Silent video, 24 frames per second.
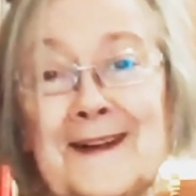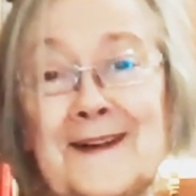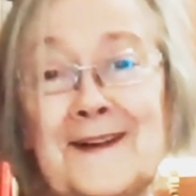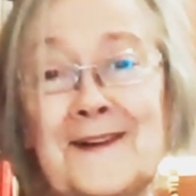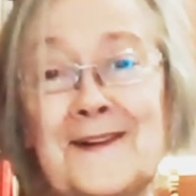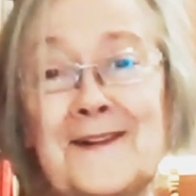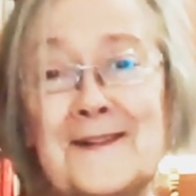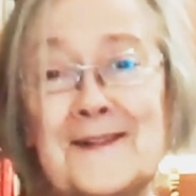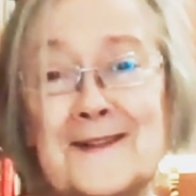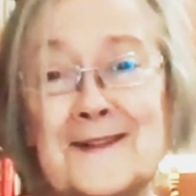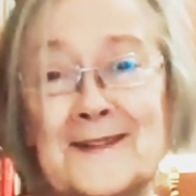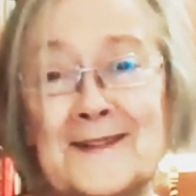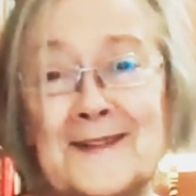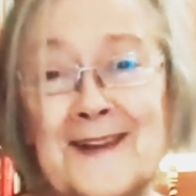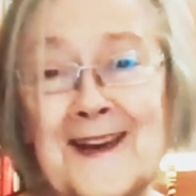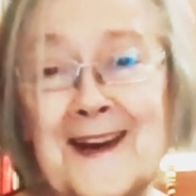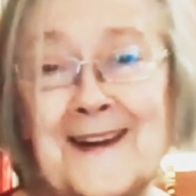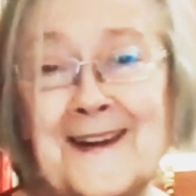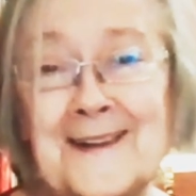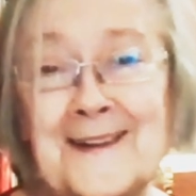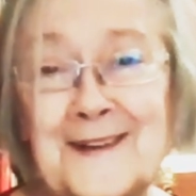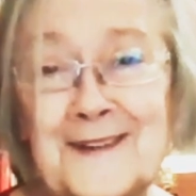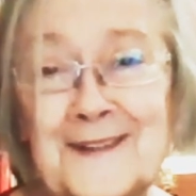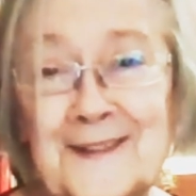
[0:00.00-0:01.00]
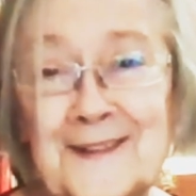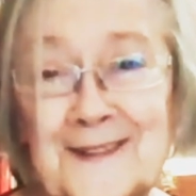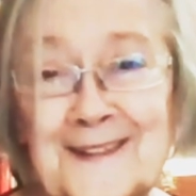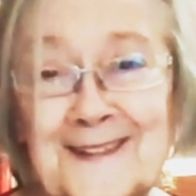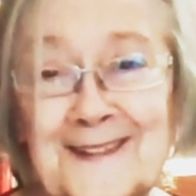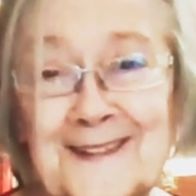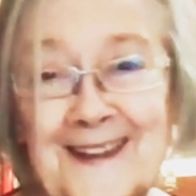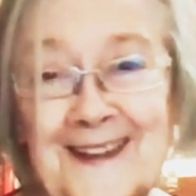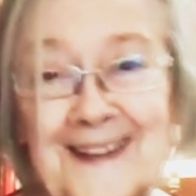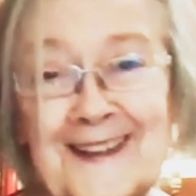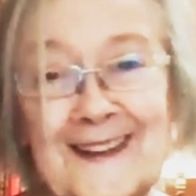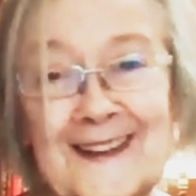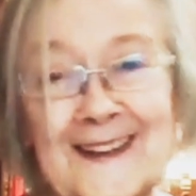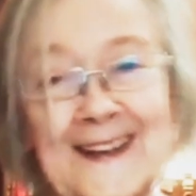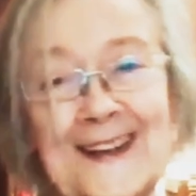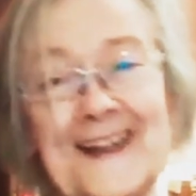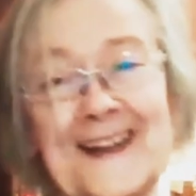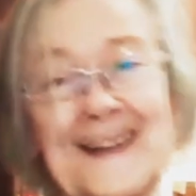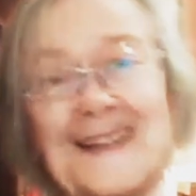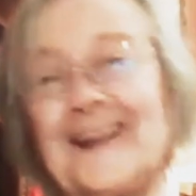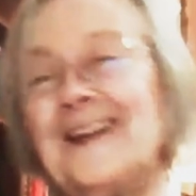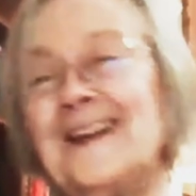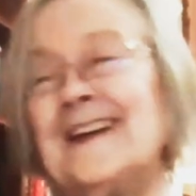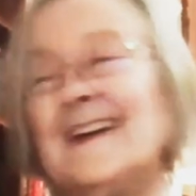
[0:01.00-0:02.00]
not.
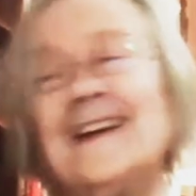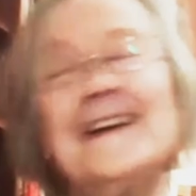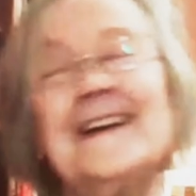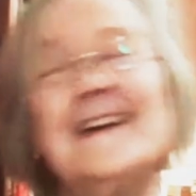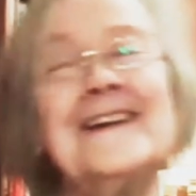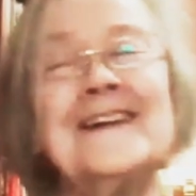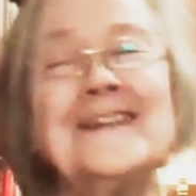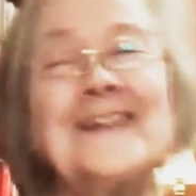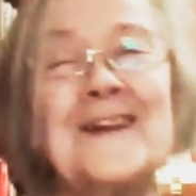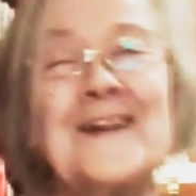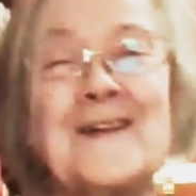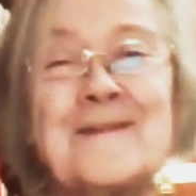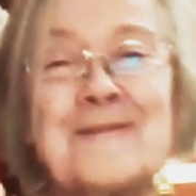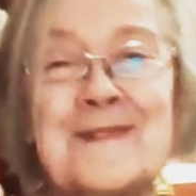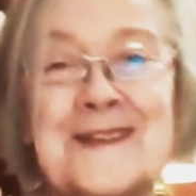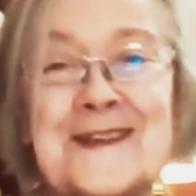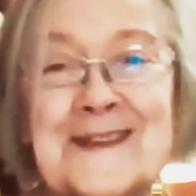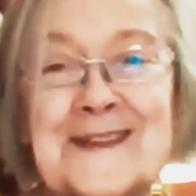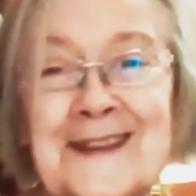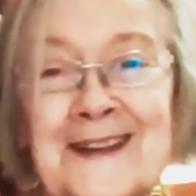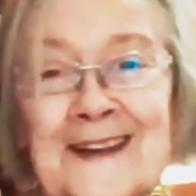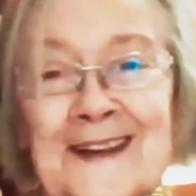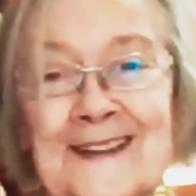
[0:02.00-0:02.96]
And it was